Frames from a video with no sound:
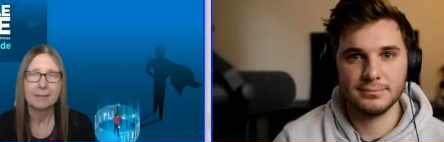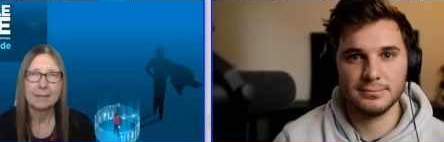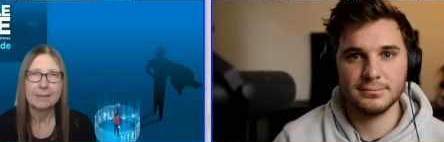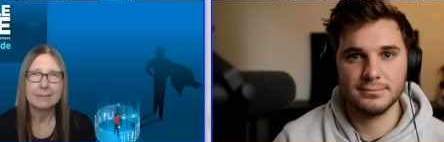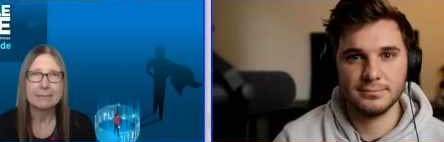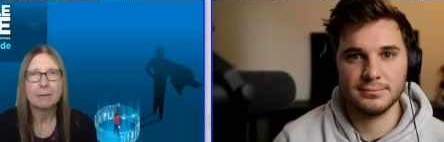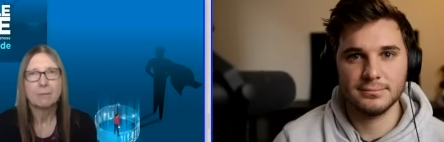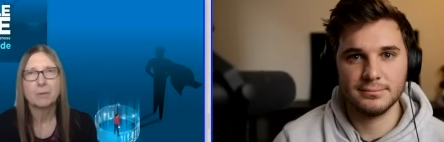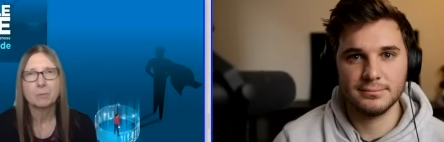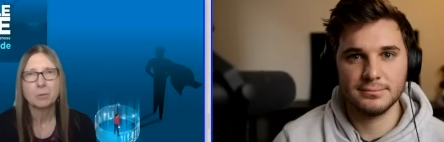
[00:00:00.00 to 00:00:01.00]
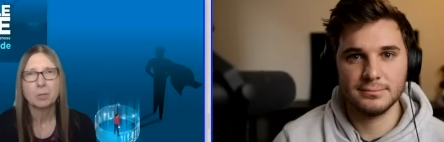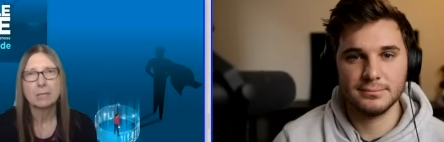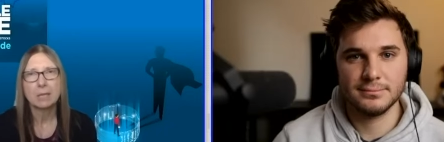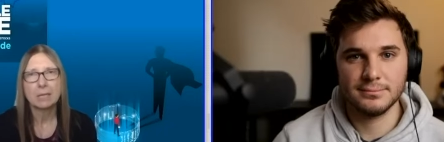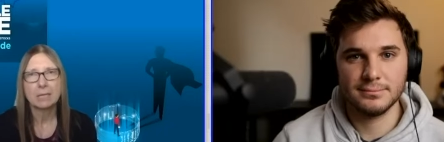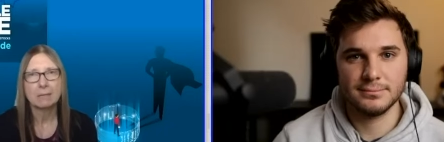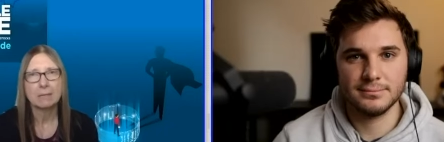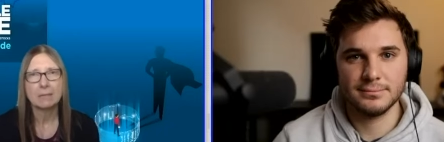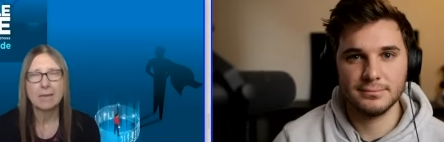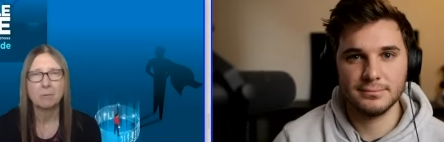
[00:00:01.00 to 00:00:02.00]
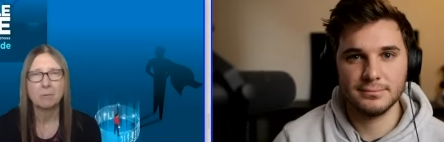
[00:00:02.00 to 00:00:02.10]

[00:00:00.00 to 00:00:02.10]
Speaker 1: and I feel really lucky in that